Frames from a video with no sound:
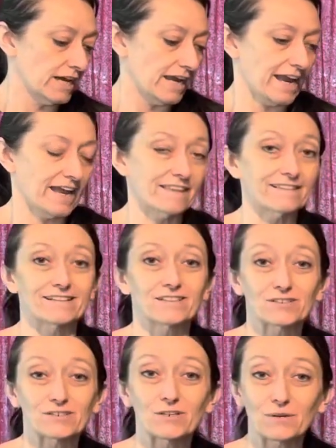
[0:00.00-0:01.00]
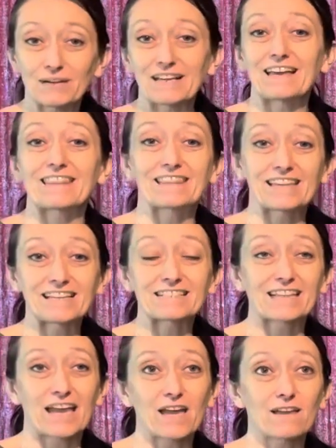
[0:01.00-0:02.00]
And you know what? These
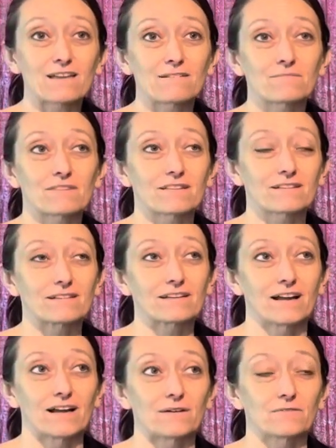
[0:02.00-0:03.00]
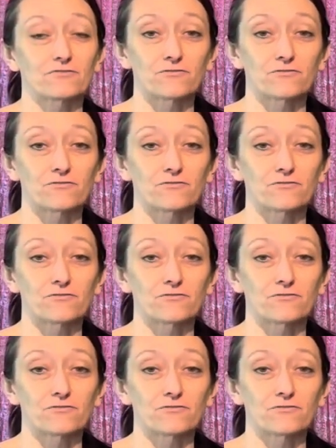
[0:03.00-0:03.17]
came uh,